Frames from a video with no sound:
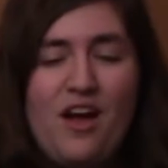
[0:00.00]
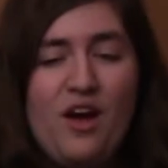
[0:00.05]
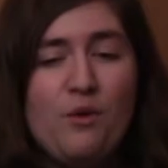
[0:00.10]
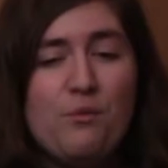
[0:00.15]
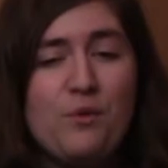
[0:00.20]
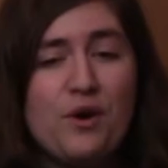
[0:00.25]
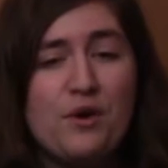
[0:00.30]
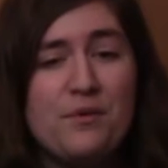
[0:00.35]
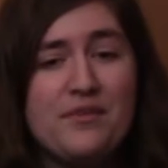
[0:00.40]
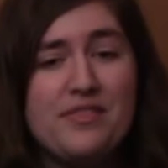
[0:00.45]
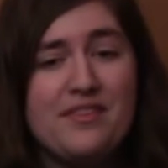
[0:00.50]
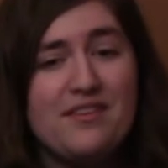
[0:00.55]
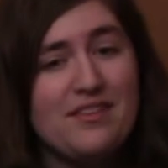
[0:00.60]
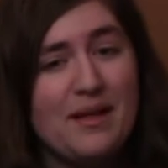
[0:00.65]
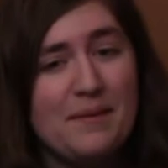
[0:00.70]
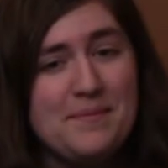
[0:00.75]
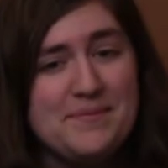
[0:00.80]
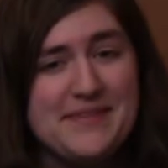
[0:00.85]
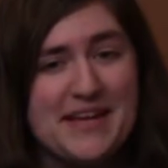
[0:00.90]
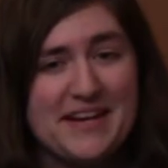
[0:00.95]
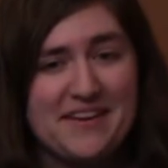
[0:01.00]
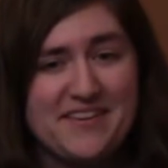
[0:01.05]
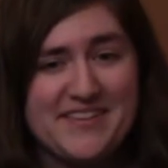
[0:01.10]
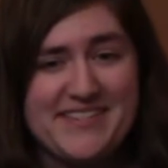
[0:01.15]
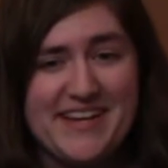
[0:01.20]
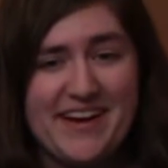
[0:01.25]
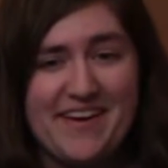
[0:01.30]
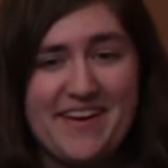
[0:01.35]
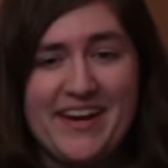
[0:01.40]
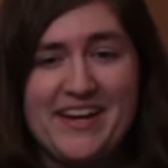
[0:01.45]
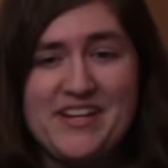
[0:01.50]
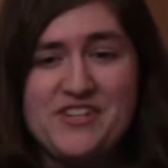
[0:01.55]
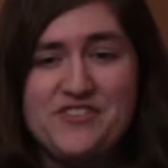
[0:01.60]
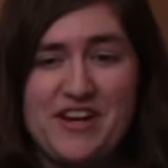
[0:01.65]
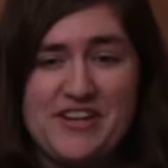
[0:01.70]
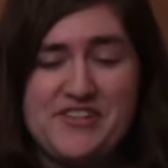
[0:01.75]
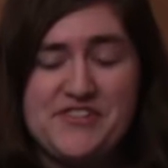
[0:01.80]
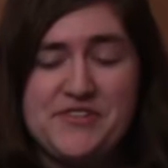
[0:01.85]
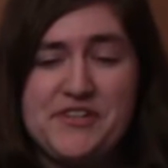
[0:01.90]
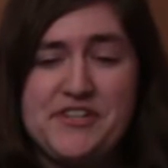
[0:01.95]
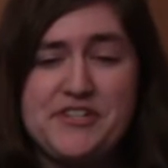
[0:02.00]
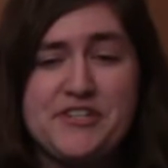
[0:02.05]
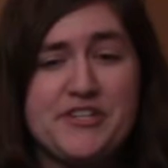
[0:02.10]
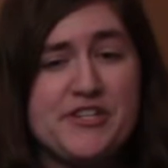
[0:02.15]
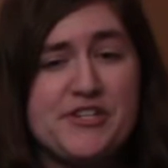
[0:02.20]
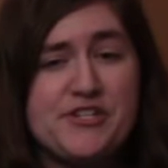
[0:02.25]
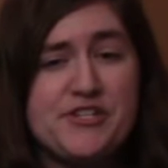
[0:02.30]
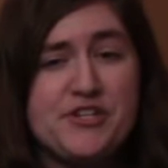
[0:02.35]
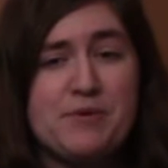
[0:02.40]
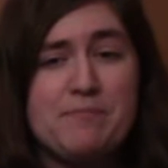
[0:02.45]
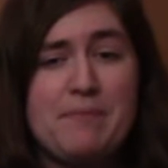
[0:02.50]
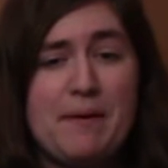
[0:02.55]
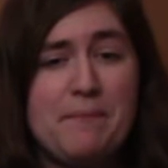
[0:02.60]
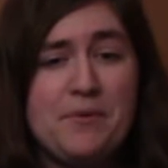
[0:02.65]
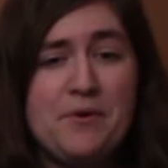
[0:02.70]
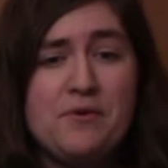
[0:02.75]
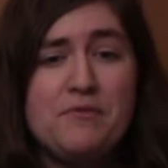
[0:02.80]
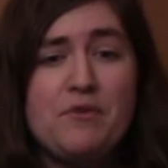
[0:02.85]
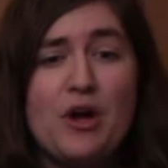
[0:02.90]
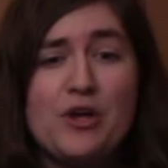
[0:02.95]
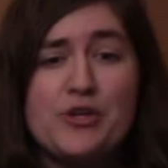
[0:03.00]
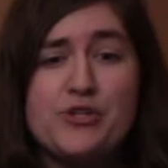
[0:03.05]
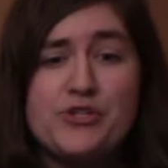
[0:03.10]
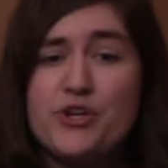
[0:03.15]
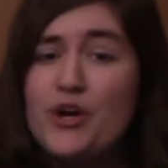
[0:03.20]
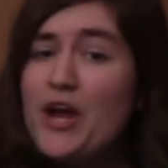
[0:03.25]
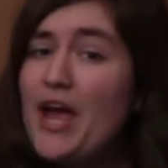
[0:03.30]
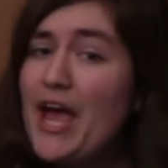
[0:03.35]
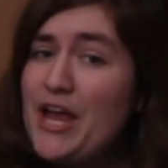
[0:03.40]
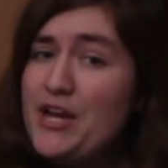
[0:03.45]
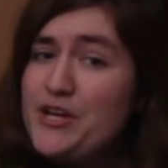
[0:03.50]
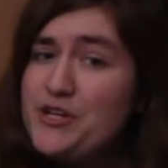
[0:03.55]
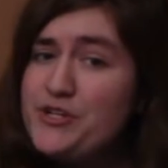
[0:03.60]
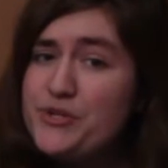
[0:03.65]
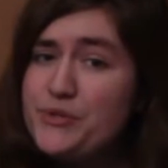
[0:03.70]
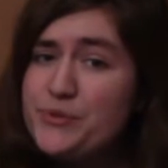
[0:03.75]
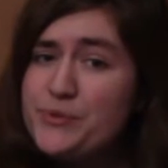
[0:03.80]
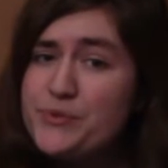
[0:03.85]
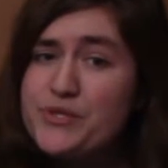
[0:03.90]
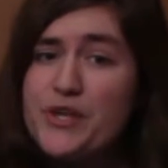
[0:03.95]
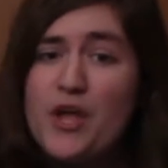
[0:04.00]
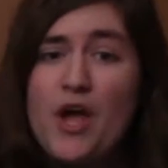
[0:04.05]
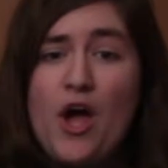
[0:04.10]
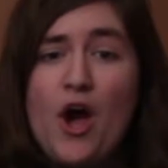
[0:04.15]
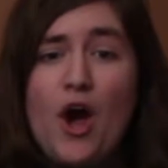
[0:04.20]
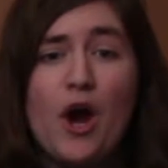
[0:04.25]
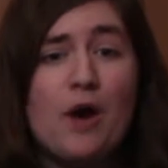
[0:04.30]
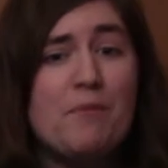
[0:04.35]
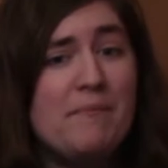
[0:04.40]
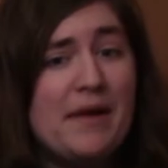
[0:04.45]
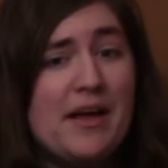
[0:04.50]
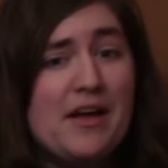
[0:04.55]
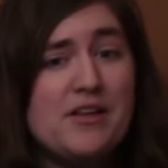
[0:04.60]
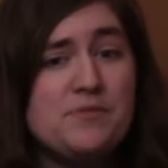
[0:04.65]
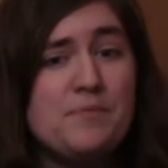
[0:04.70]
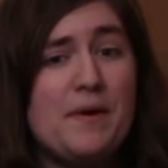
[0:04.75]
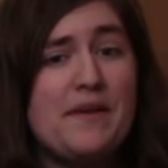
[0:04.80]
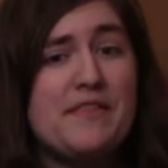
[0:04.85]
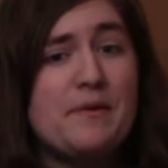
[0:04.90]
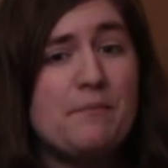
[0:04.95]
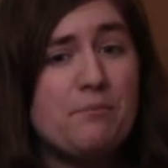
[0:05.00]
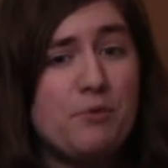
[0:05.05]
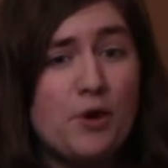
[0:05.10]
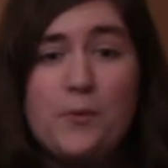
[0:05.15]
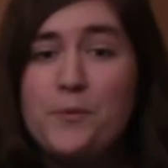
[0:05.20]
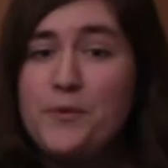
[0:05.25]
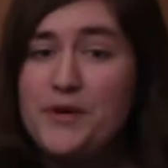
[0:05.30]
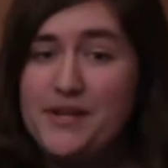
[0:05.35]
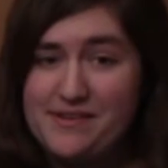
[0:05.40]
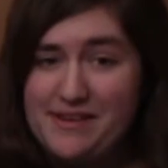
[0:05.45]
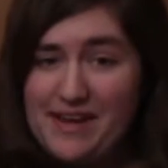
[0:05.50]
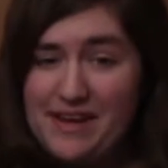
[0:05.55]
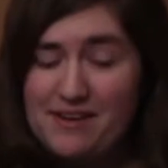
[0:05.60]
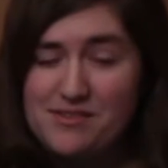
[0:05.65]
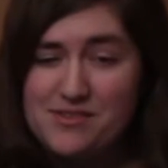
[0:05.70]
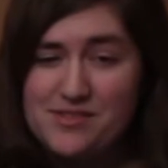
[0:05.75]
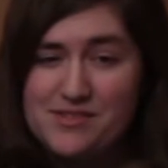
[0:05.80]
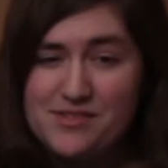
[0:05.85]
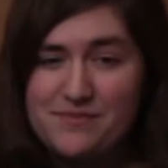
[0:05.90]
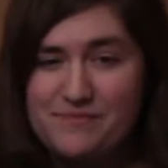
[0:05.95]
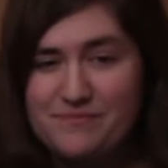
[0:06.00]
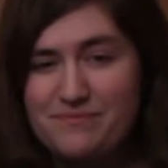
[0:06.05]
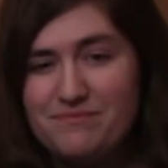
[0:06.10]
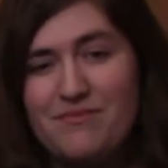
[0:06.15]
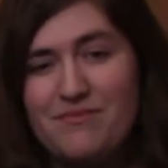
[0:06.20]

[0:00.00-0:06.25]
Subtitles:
Work with the club secretary and treasurer to ensure member roster and dues are mailed by the appropriate dates.